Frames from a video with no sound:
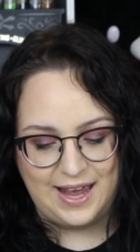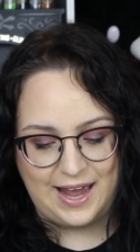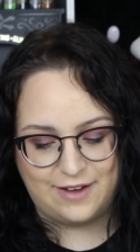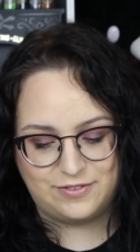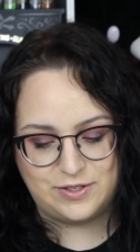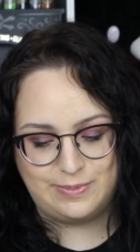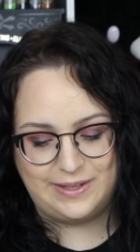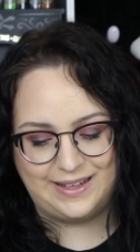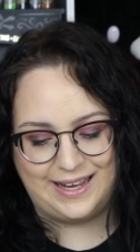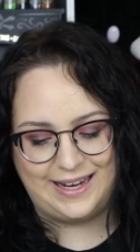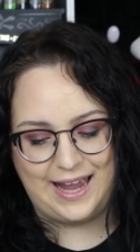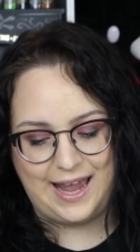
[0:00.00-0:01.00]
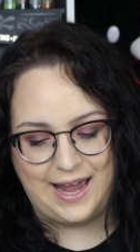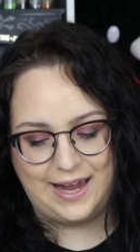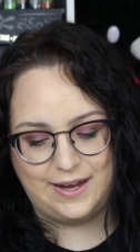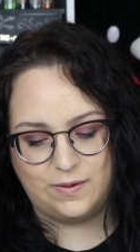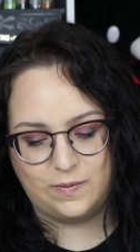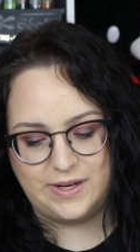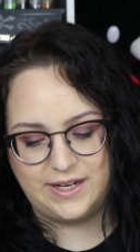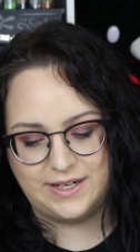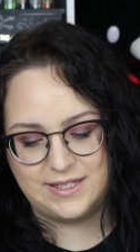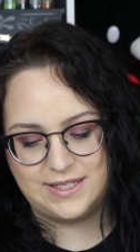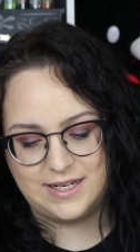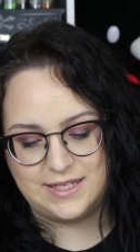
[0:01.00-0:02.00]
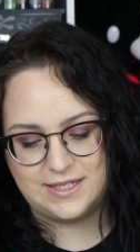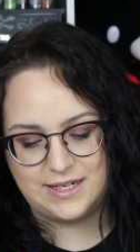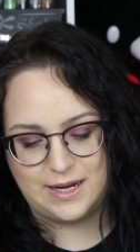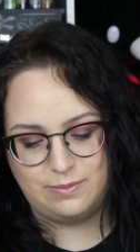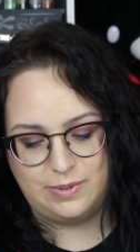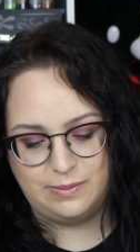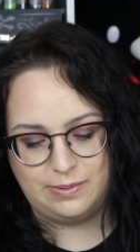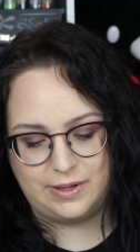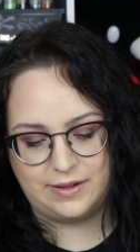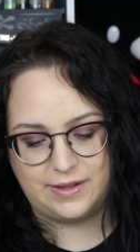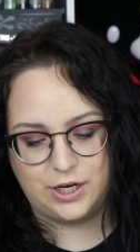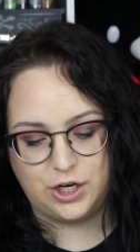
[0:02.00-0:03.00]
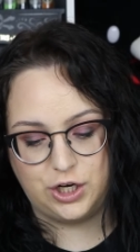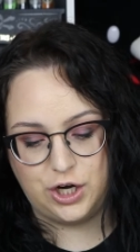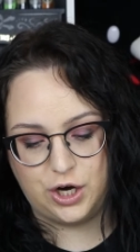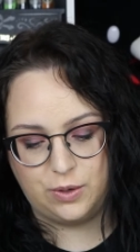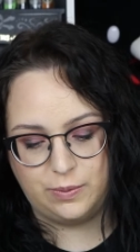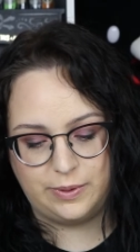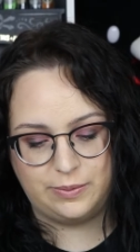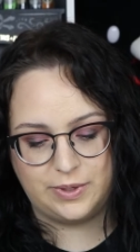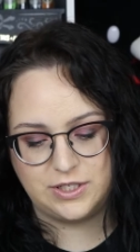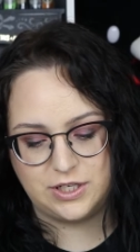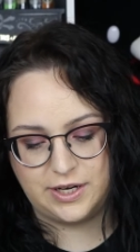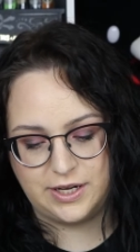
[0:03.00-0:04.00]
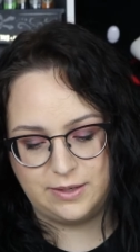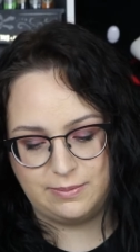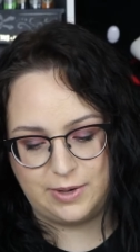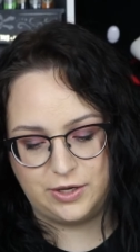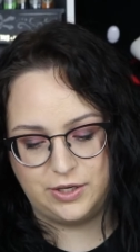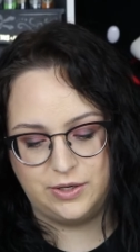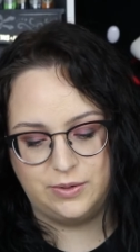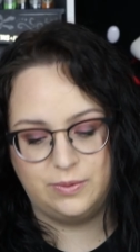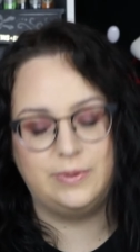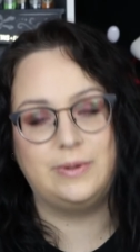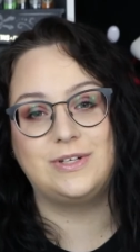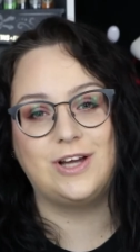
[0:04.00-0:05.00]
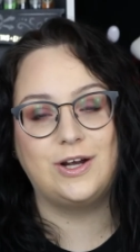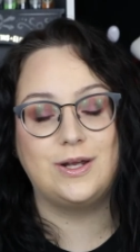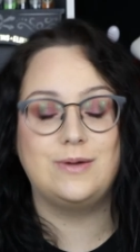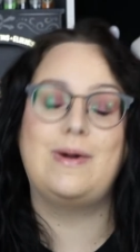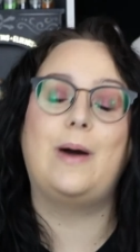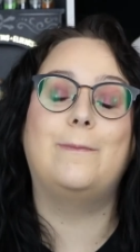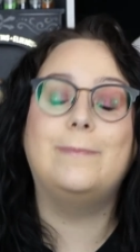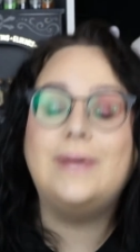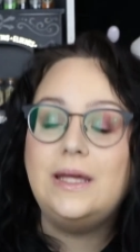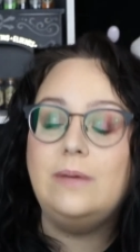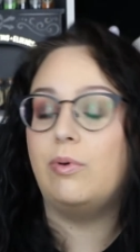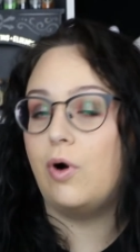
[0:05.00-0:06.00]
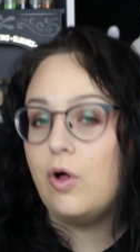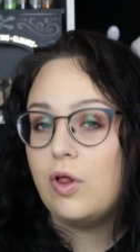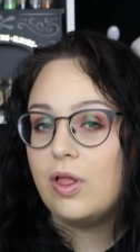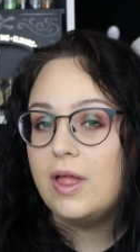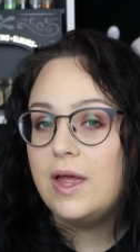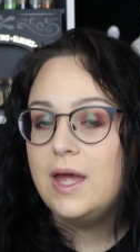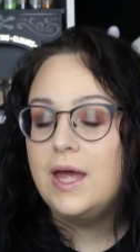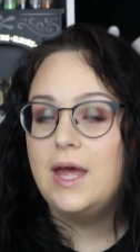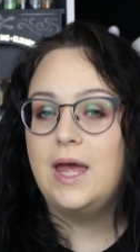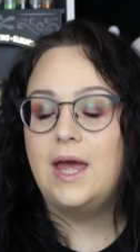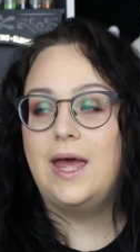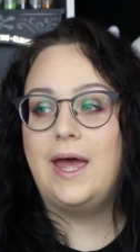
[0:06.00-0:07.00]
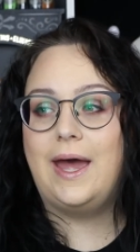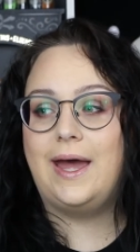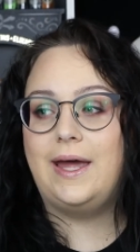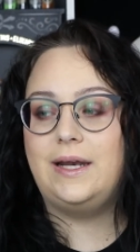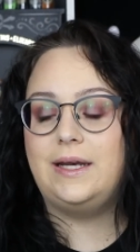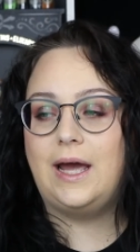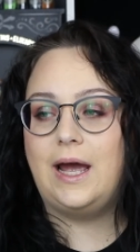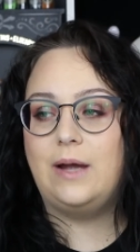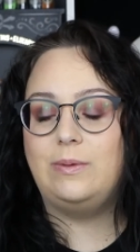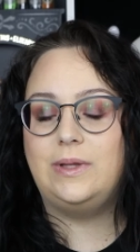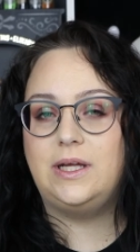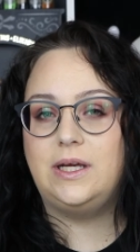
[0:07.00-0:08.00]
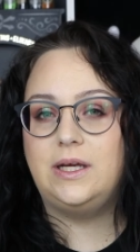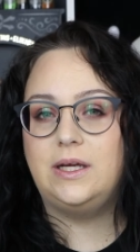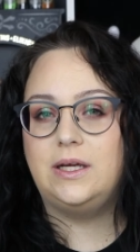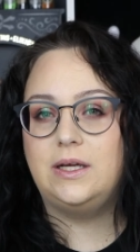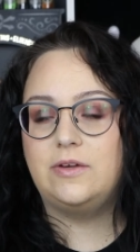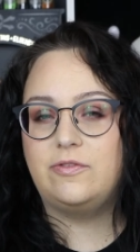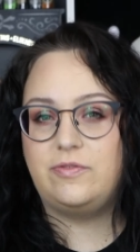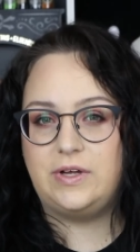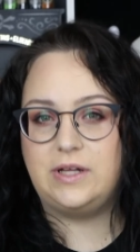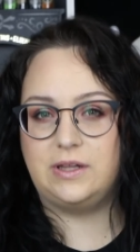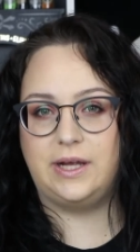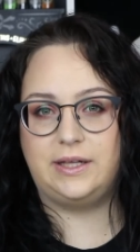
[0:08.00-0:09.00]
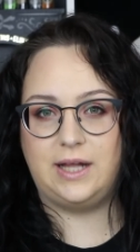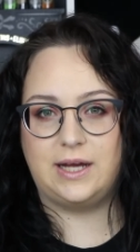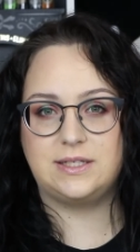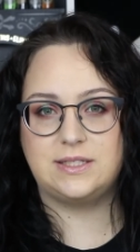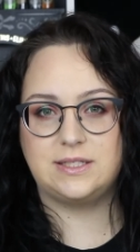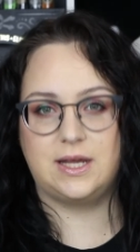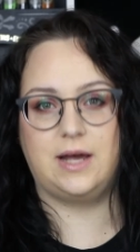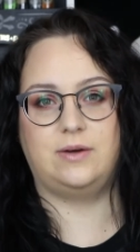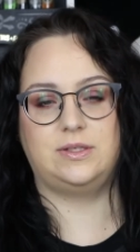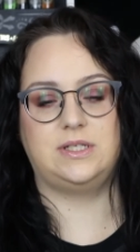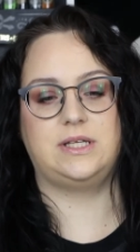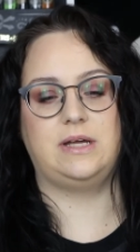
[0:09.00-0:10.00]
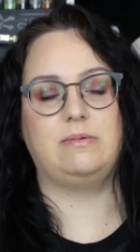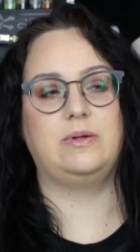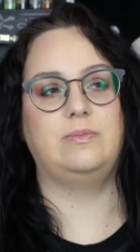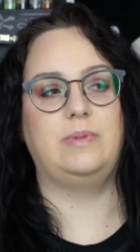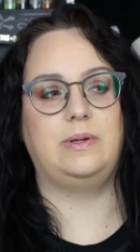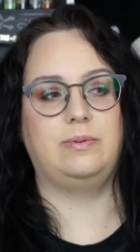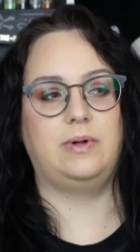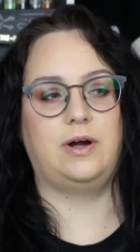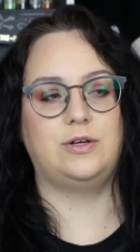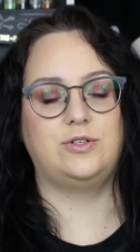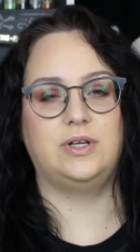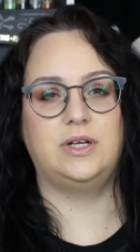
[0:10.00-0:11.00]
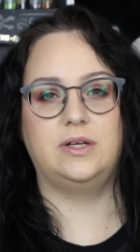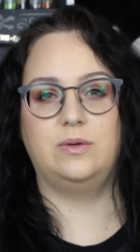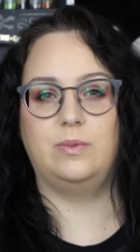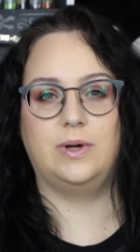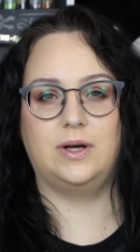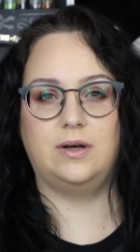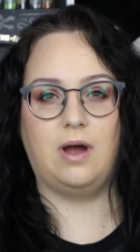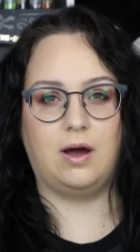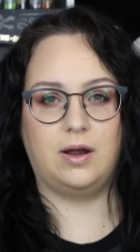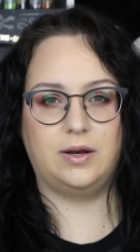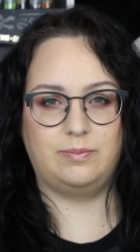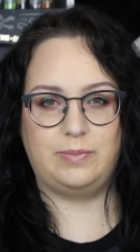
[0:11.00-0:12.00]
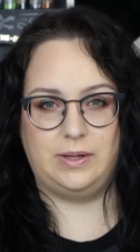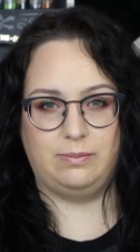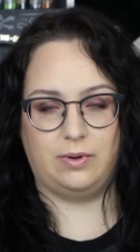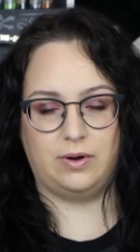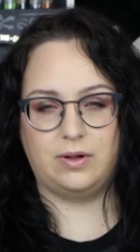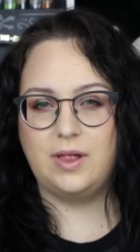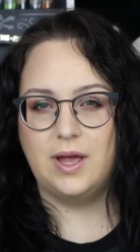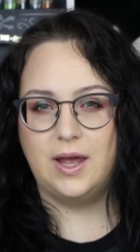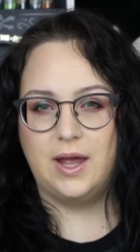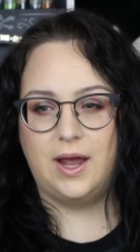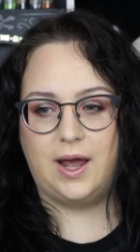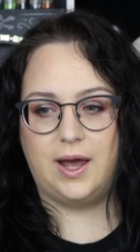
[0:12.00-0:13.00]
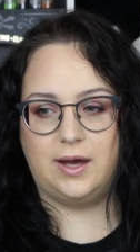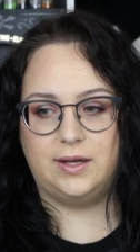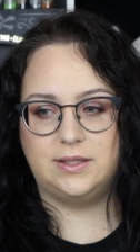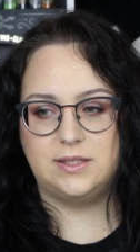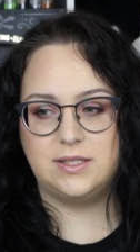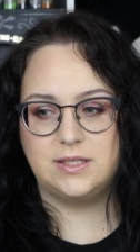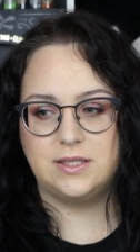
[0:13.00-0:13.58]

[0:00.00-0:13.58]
have to be like, hey, we exist, and people are like, no, we weren't talking about you, we were talking about people. And I really feel like that's how disabled people are treated. We're not people, and